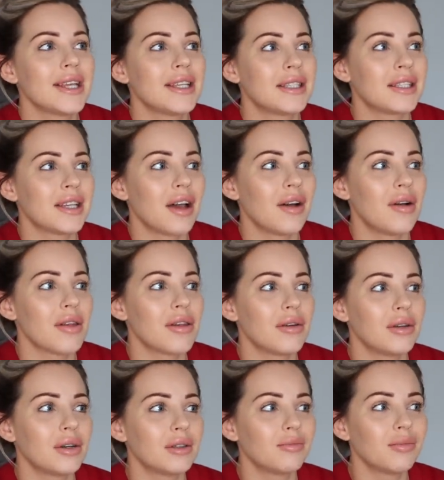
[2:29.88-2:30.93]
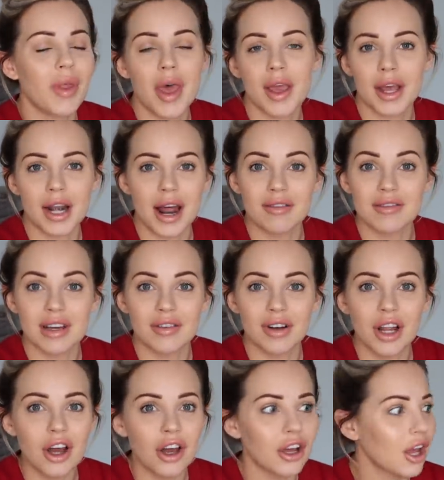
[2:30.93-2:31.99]
So I thought, I'm gonna have to have a
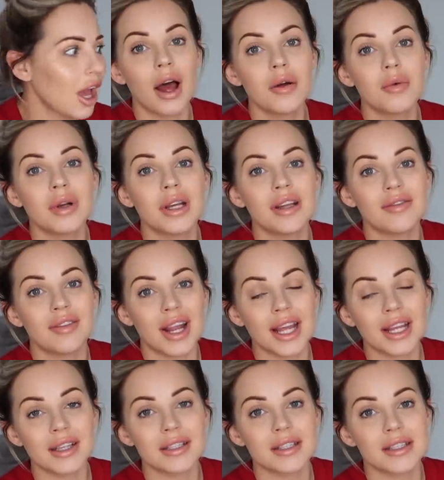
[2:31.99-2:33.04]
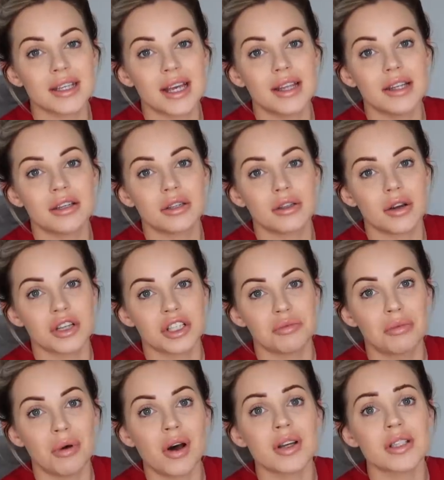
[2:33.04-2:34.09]
look. I will leave links in the
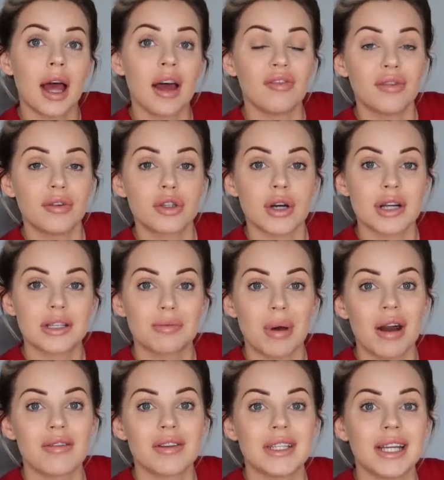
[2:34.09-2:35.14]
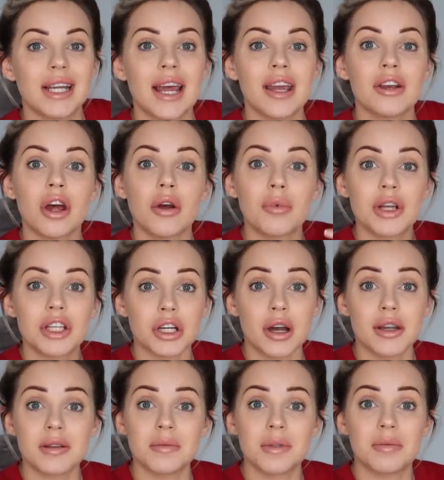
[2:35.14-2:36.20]
description box, and for transparency, let you know which
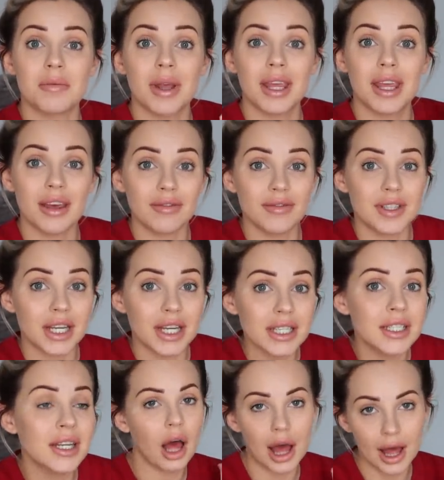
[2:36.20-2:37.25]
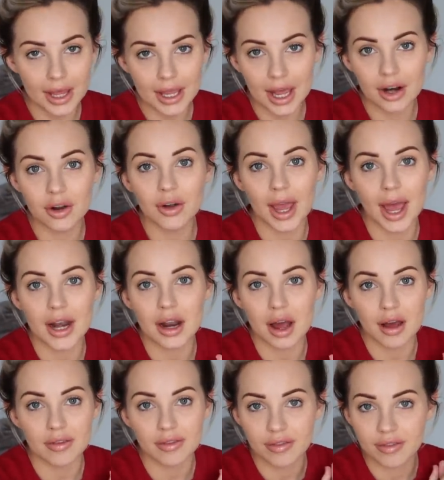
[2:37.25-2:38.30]
items have been gifted. I cannot get
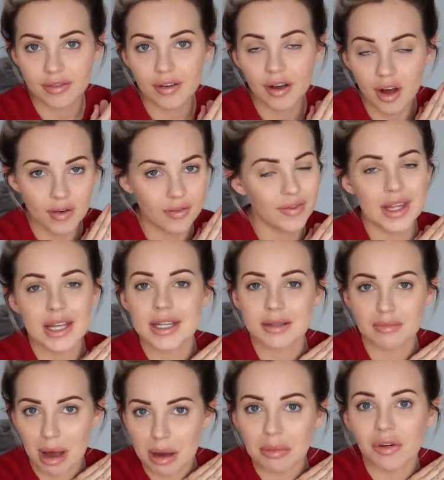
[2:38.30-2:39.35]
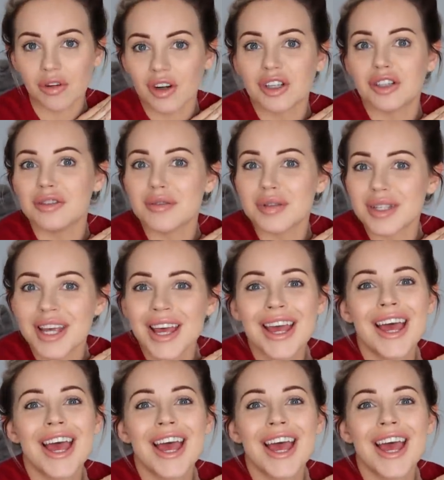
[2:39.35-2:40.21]
enough of these Mamaroos.